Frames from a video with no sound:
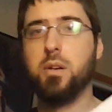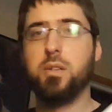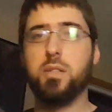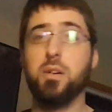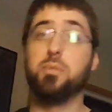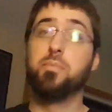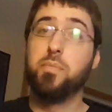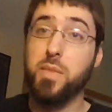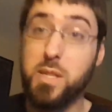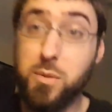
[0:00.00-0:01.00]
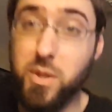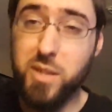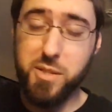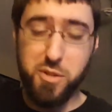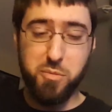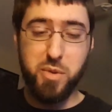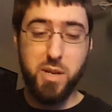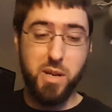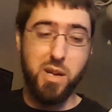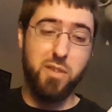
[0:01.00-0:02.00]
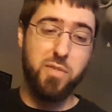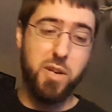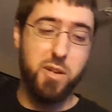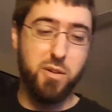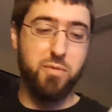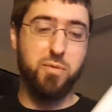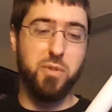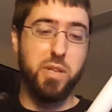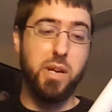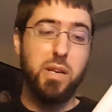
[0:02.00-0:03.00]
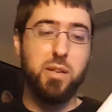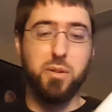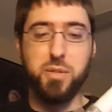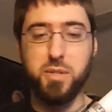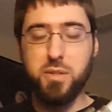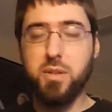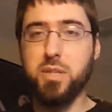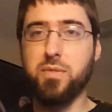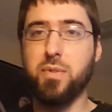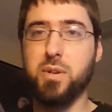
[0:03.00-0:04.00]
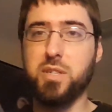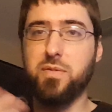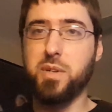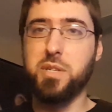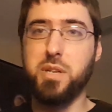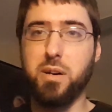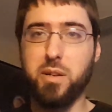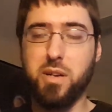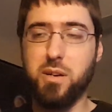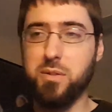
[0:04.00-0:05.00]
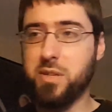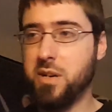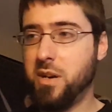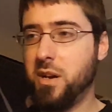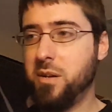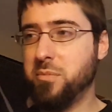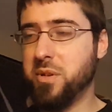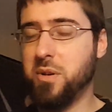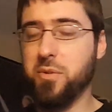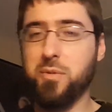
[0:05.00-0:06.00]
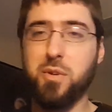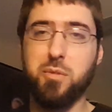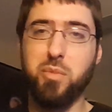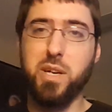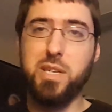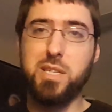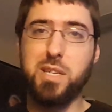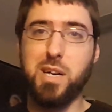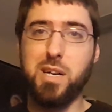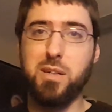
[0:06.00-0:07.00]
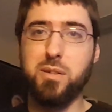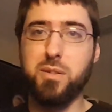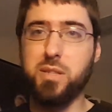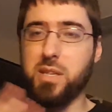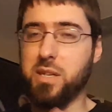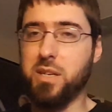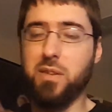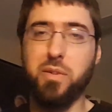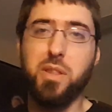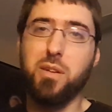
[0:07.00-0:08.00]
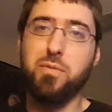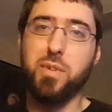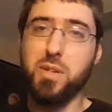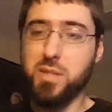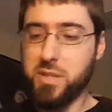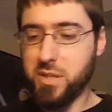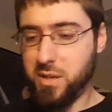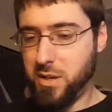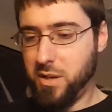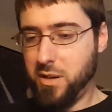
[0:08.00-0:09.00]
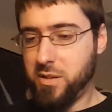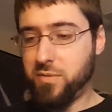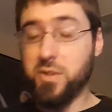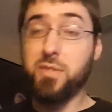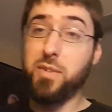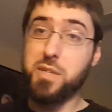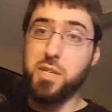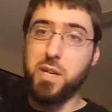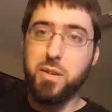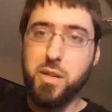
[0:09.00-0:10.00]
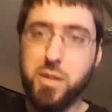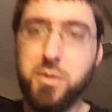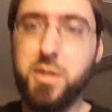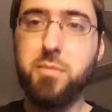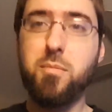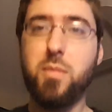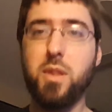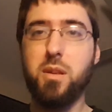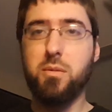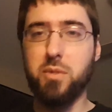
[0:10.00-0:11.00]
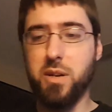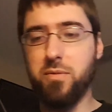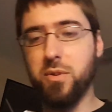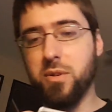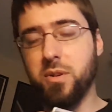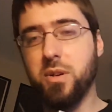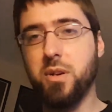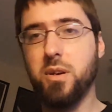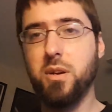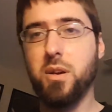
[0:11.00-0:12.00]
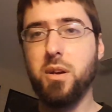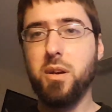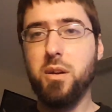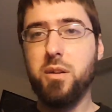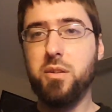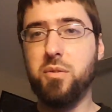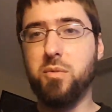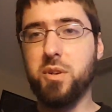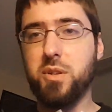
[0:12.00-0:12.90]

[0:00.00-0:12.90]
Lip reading: So this will also be a video for the end user as far as functionality goes. I'm going to go through all the blade styles and everything first. As far as functionality goes, whenever you